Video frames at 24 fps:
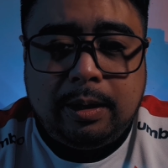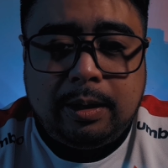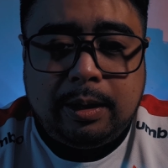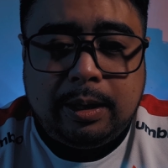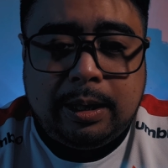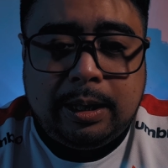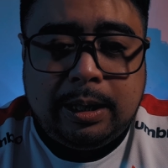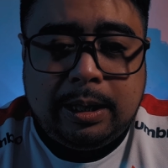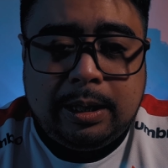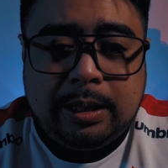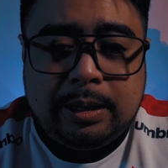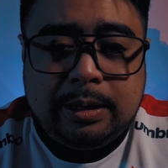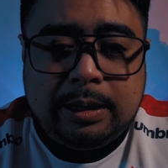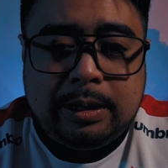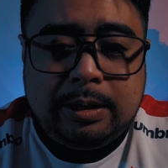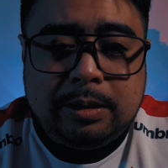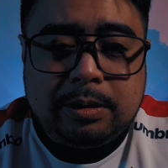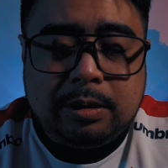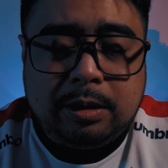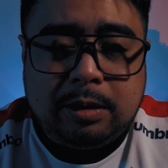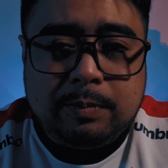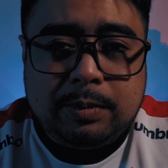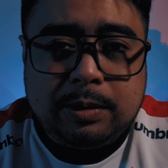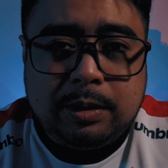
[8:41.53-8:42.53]
And in
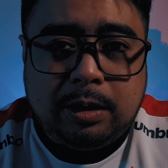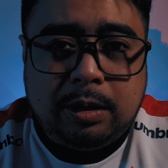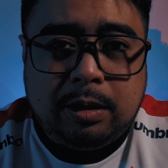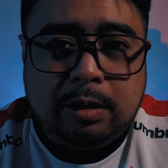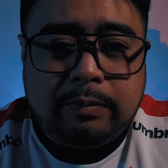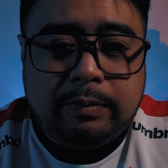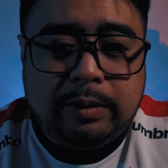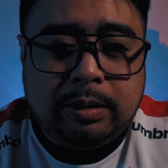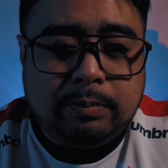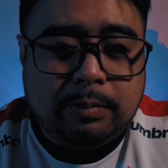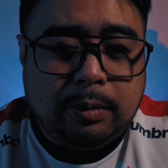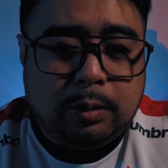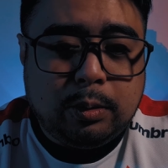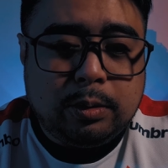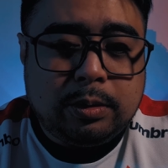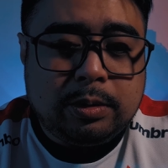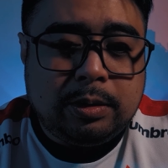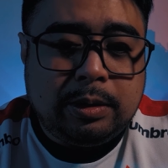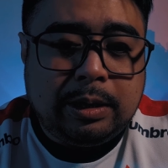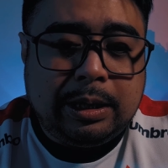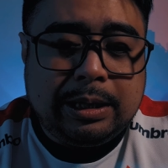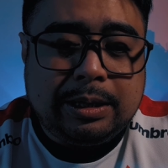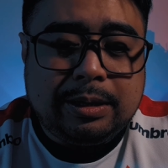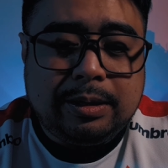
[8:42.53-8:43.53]
terms of the
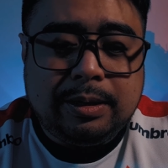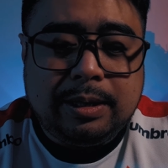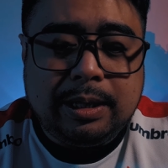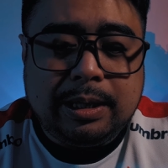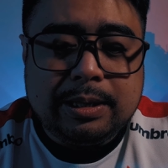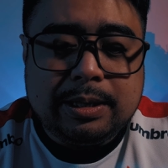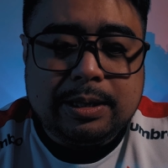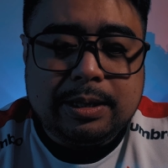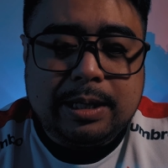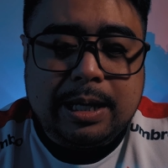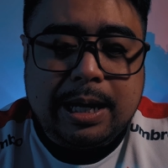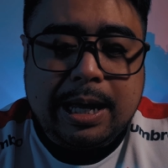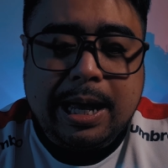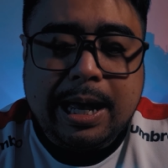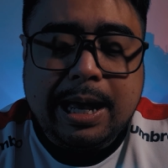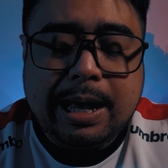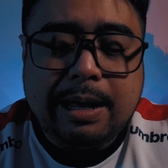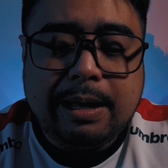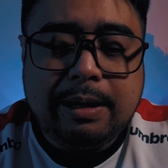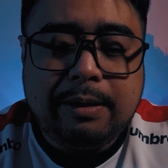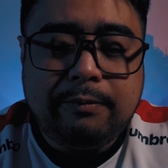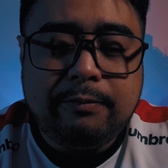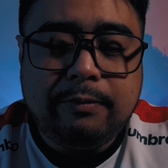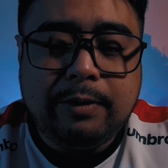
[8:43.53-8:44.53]
motor, it does
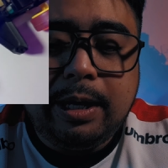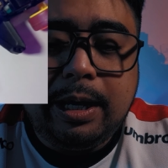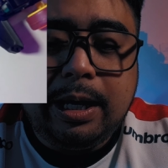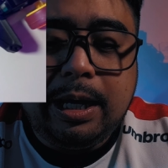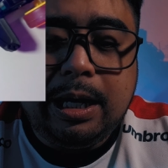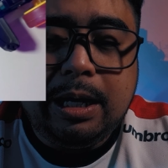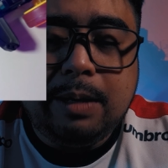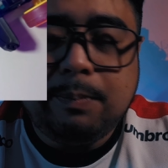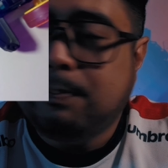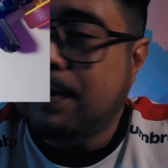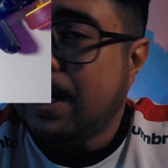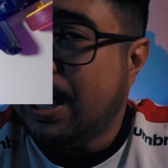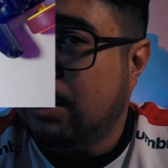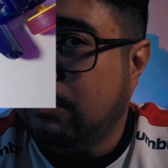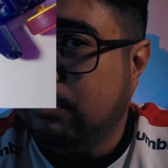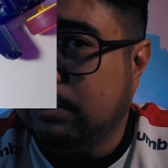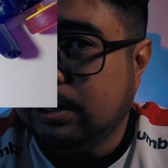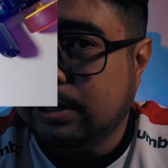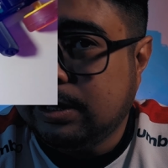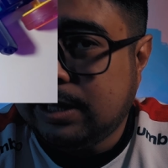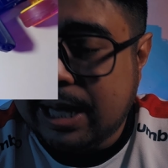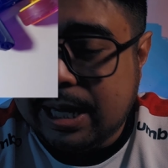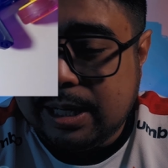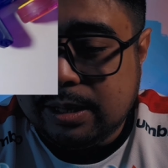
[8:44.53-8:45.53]
have a
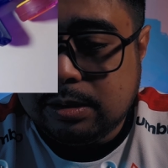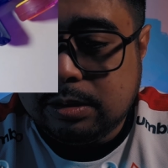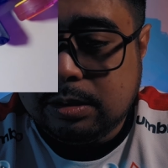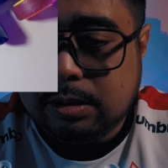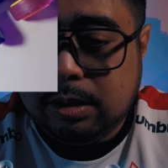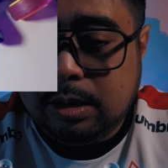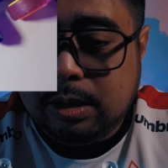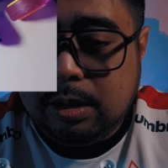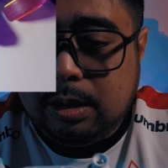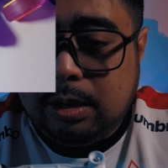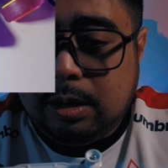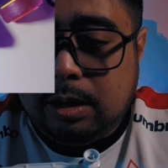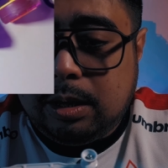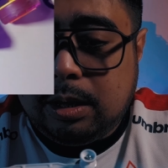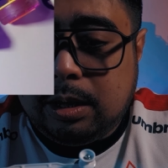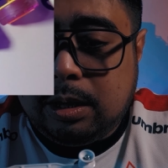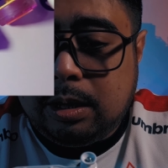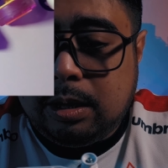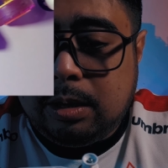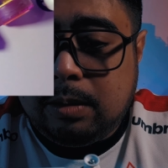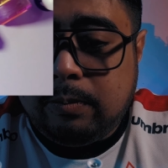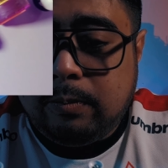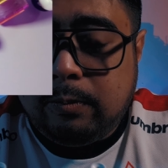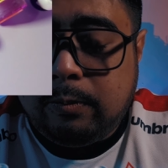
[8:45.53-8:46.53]
power dash
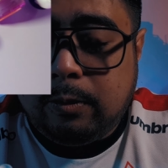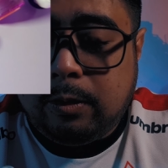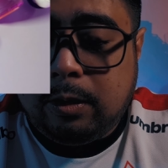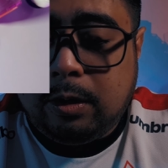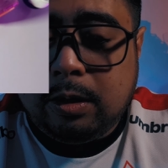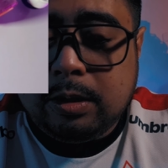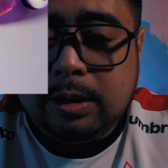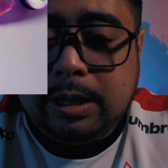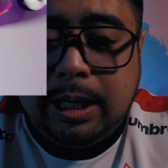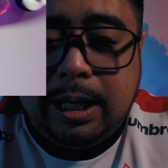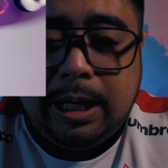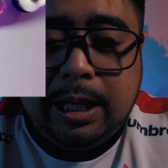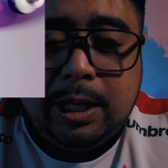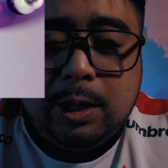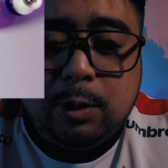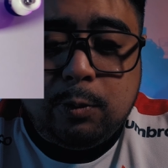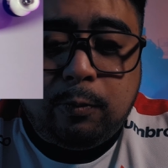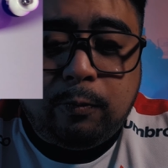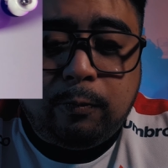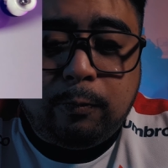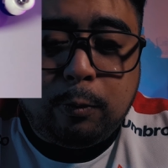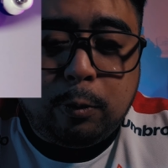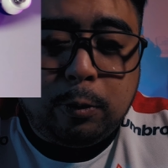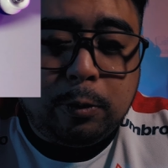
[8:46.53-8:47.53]
on a
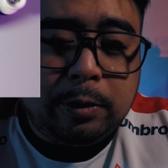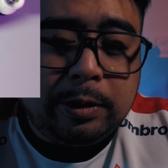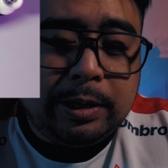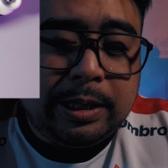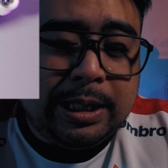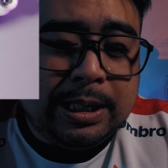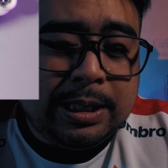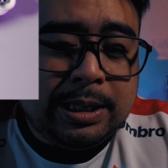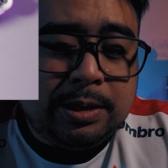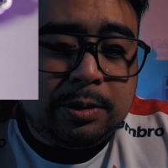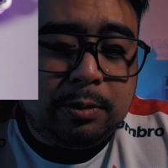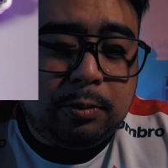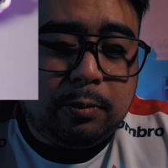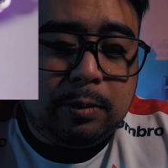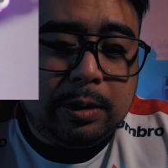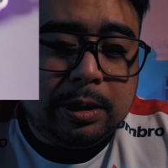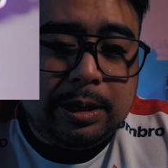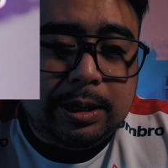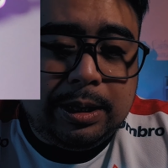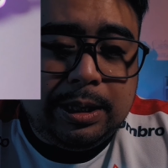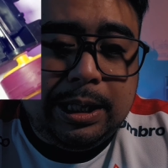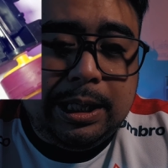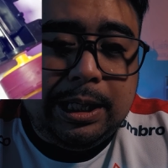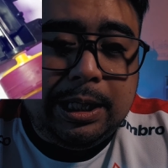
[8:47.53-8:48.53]

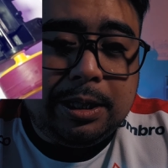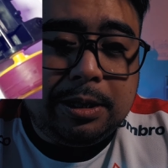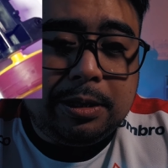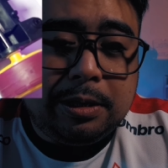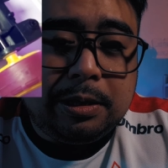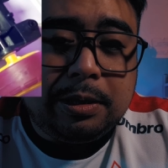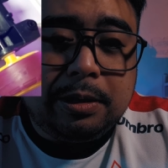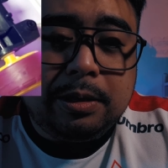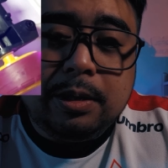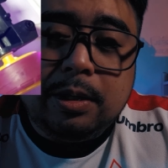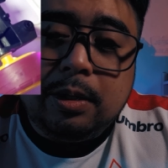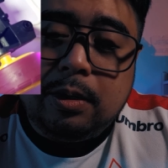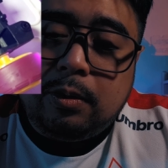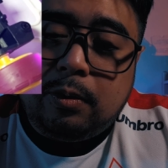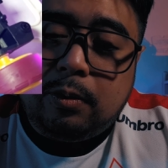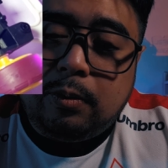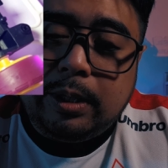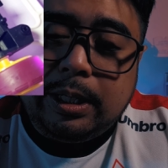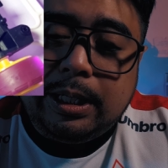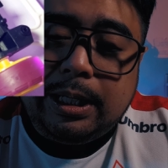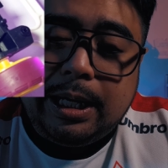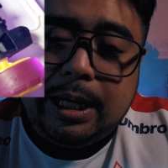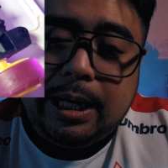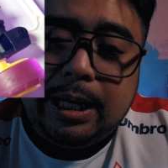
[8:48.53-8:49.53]
4:1 gear
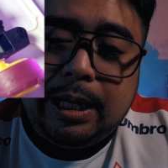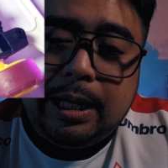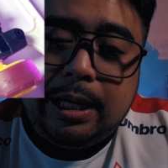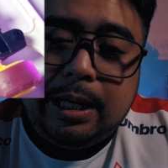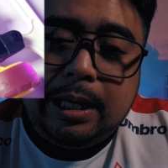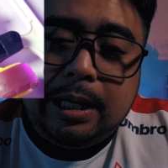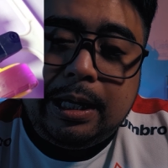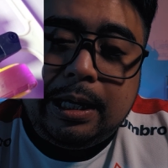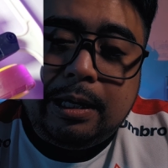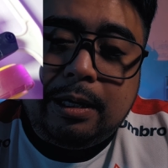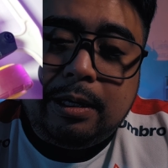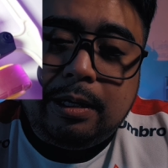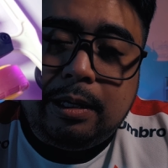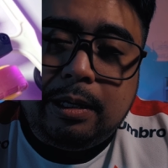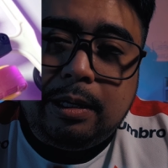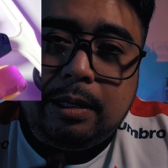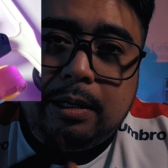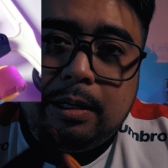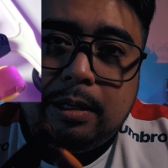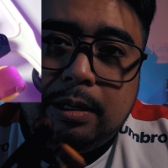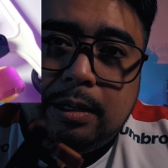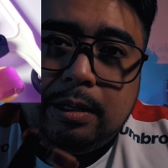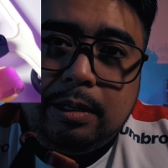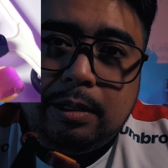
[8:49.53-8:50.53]
with
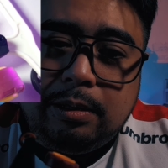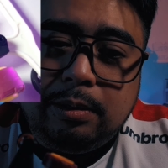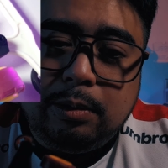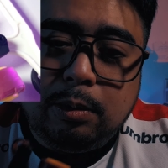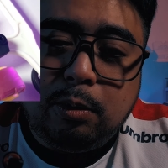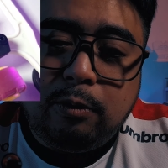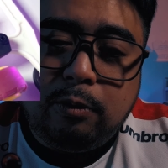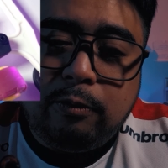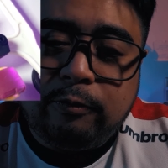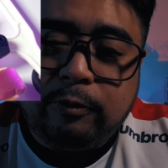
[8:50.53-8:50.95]
a low